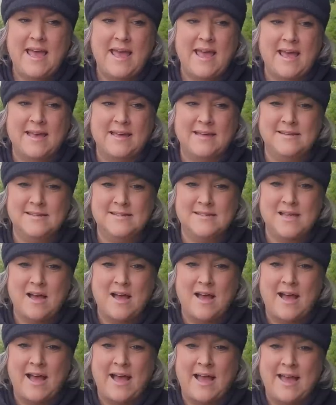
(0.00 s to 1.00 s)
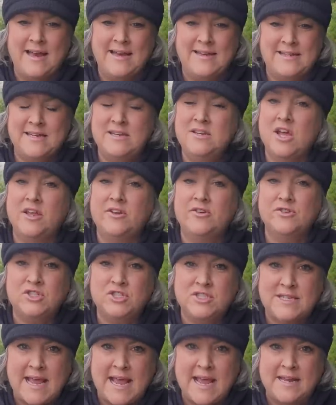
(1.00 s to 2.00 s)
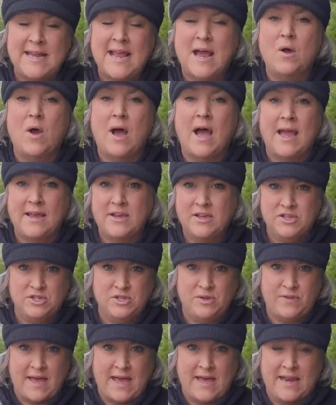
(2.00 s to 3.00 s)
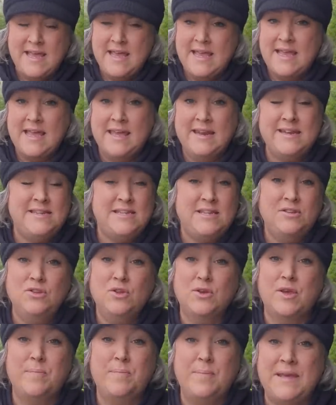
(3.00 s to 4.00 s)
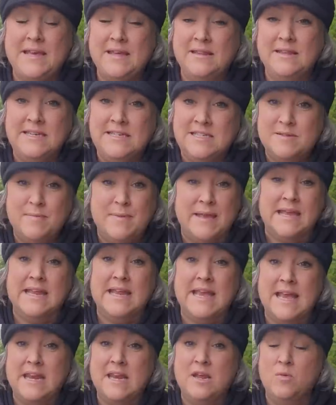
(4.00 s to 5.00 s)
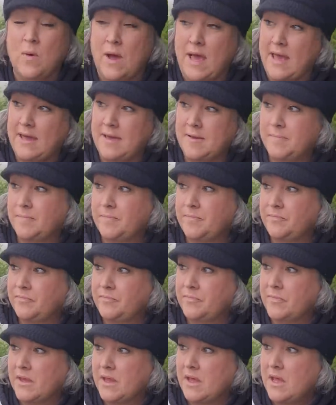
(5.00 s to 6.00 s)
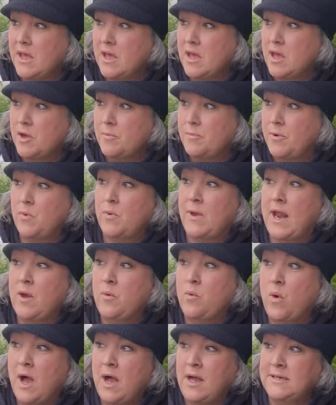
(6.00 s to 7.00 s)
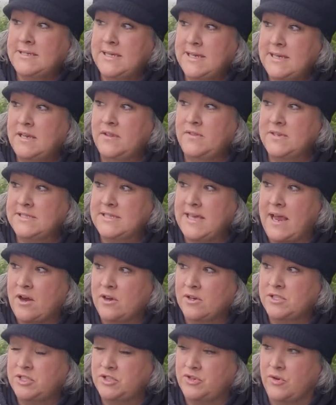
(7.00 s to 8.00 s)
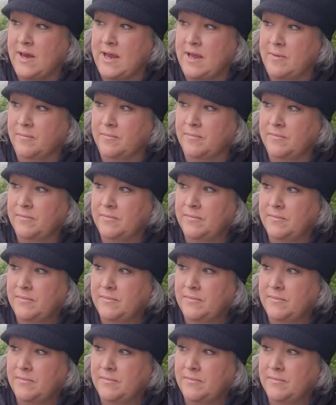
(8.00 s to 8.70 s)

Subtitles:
and I didn't understand how I could do that, and it didn't look appealing to me in any way. But when I walked into this Airstream,